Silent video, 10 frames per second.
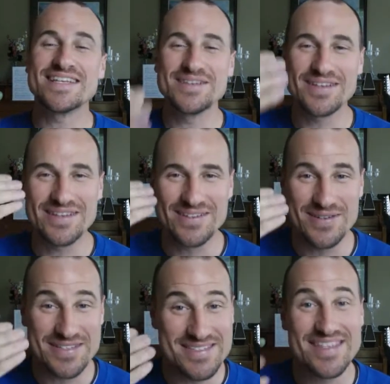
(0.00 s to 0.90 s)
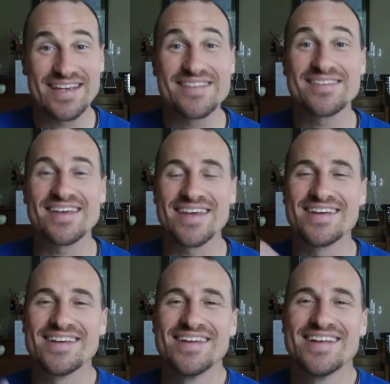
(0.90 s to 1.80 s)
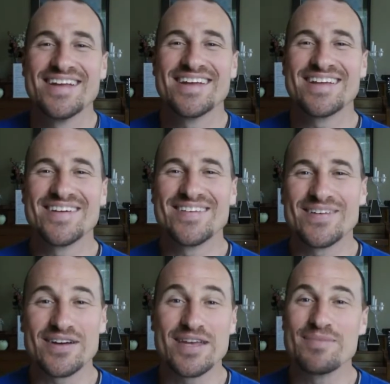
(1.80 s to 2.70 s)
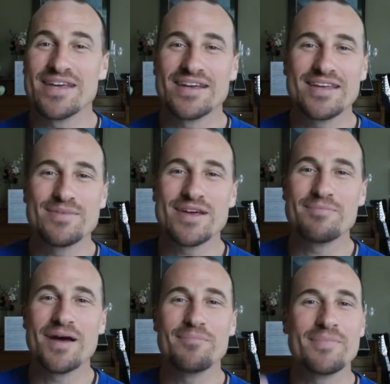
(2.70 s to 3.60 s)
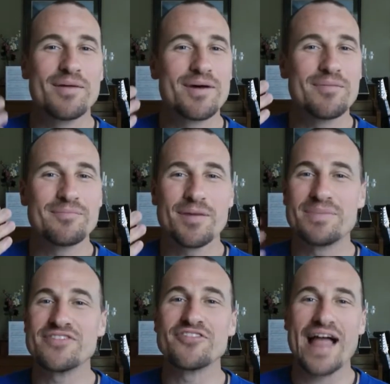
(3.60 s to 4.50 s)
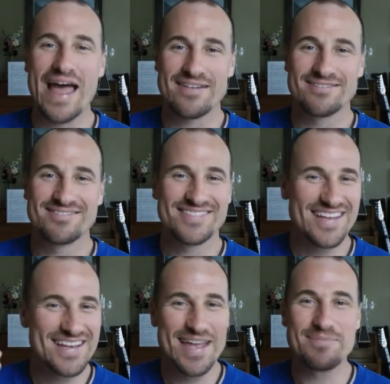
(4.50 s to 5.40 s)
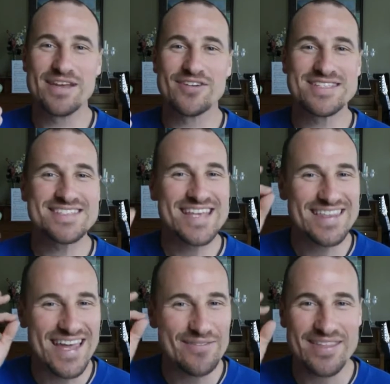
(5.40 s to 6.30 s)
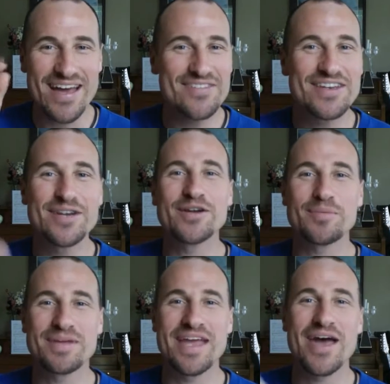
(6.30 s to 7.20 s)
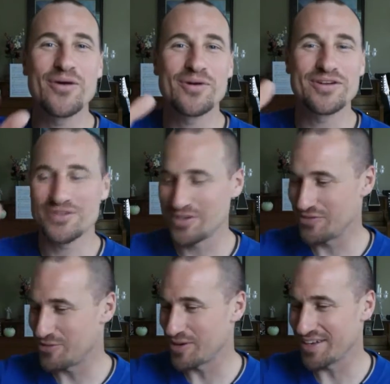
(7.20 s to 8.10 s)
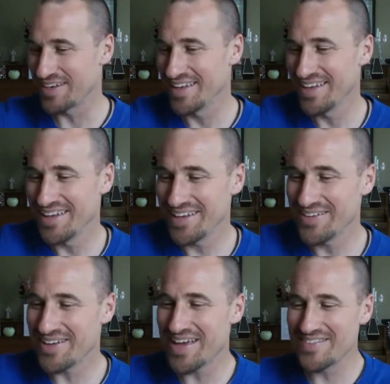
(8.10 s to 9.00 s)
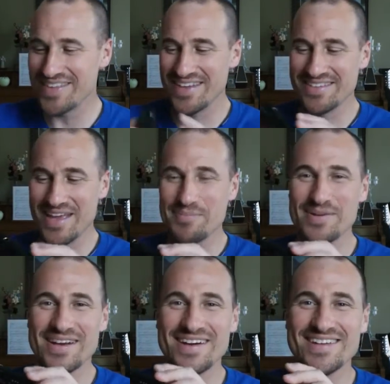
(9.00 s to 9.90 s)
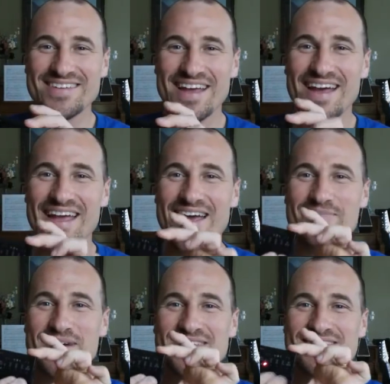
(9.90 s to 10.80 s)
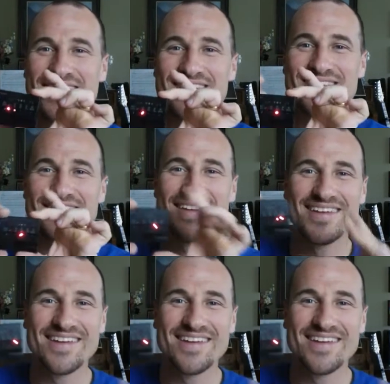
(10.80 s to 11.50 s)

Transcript: and you can sing a C, you know, or give me a B flat, and be able to sing that without even hearing a piano or a tuning fork. And, you know, kind of the example here is I have my son's,